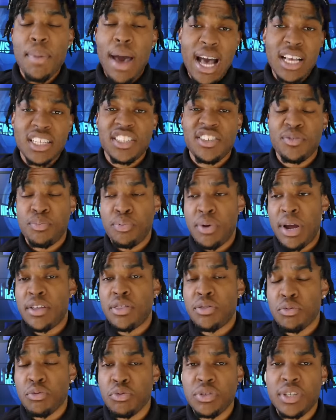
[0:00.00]
Massive
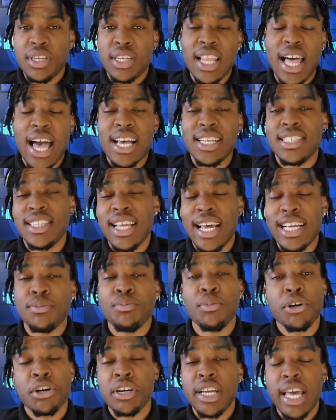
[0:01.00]
breakthroughs in last night's
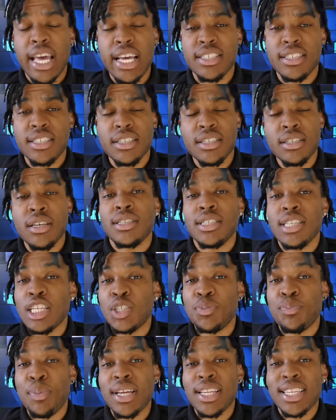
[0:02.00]
murder cases.
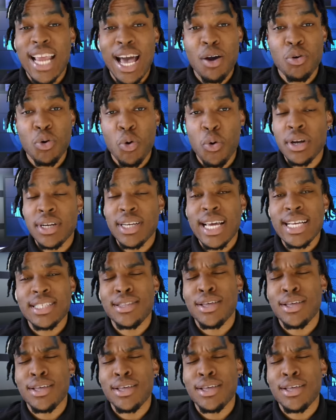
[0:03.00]
Suspect now coined as